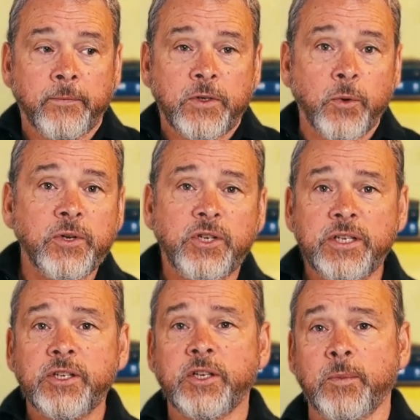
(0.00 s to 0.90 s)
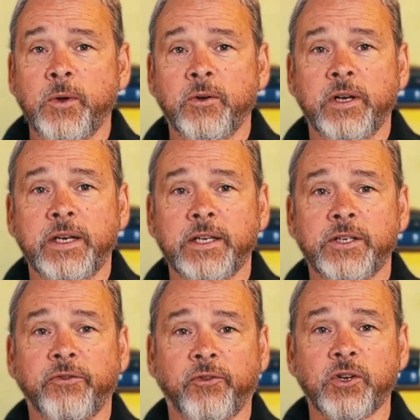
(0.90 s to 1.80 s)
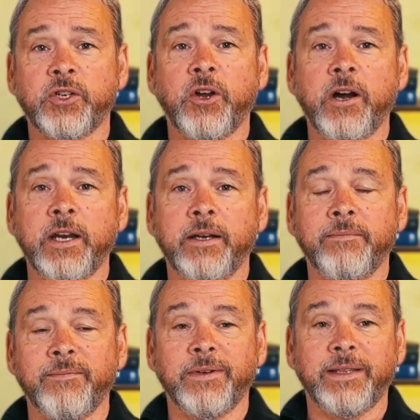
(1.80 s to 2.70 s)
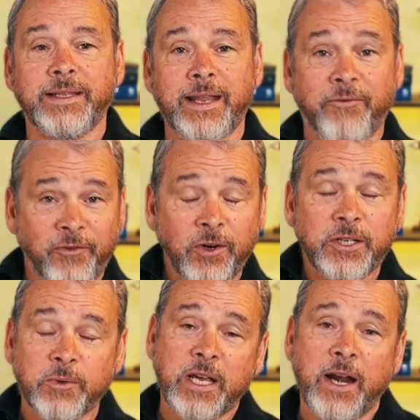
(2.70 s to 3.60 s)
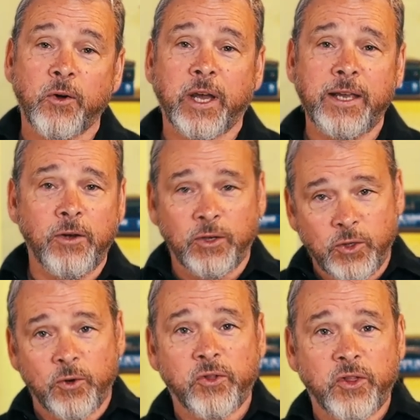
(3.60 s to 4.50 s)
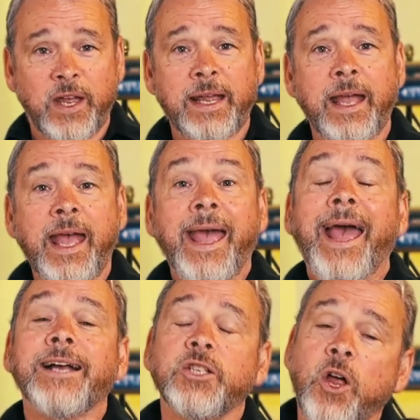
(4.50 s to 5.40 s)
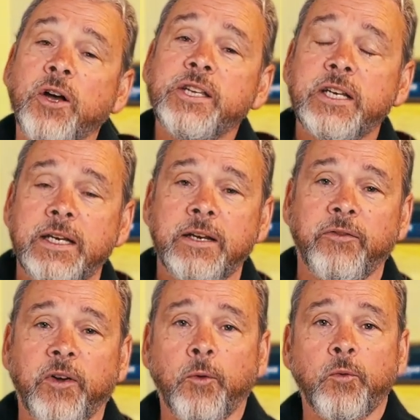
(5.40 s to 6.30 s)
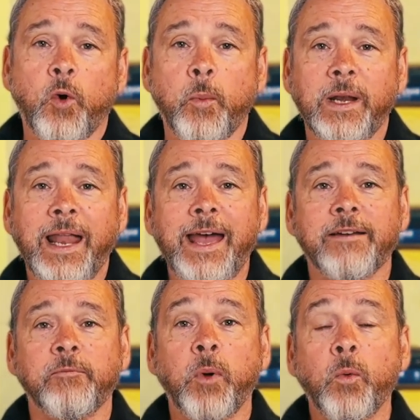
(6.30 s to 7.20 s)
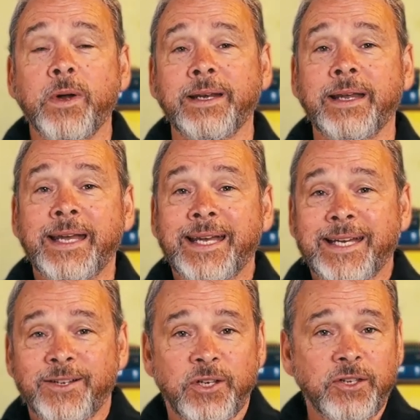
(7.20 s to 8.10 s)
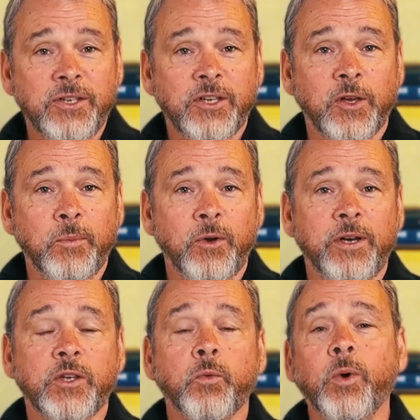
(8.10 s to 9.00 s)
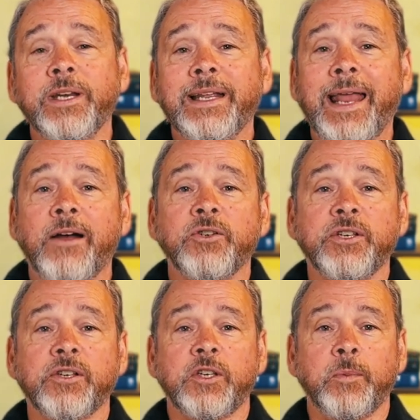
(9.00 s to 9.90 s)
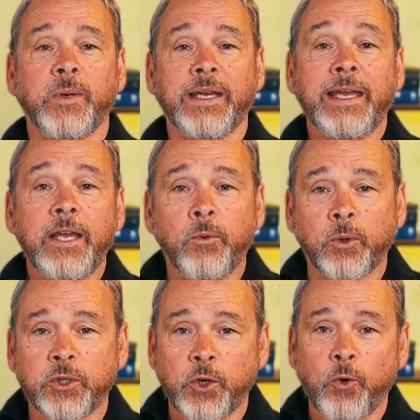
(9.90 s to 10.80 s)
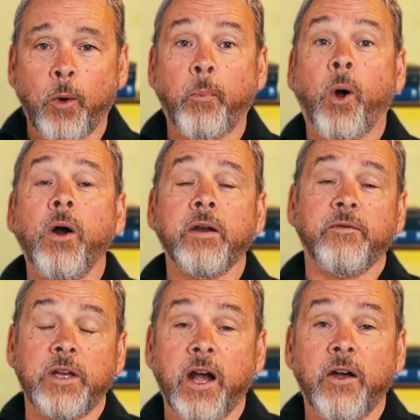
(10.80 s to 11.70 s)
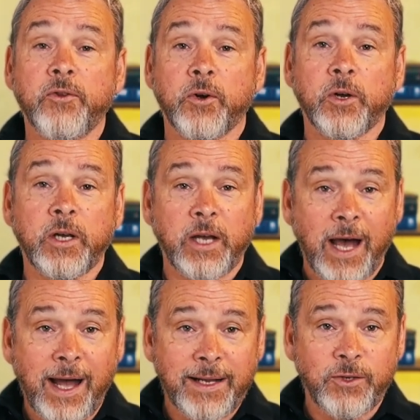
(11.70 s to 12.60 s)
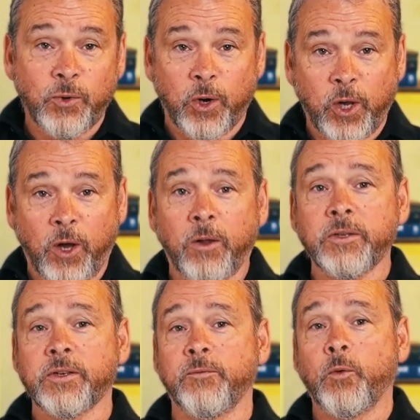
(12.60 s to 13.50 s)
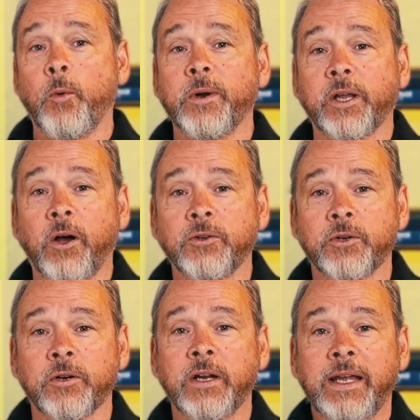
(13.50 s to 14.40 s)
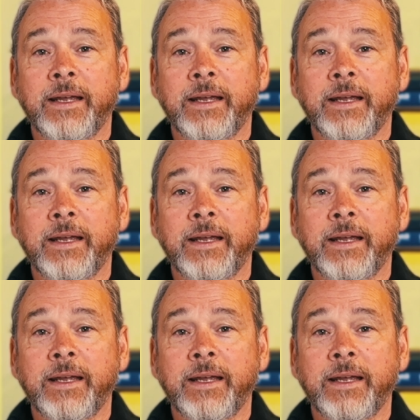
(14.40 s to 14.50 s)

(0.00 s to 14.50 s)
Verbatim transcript: So when Jesus communities first started, at first it was kind of okay, you could do your thing, as long as it didn't interfere with Roman life. But when Jesus communities wouldn't allow Jesus to be equal to or part of the other gods or cults of Roman culture,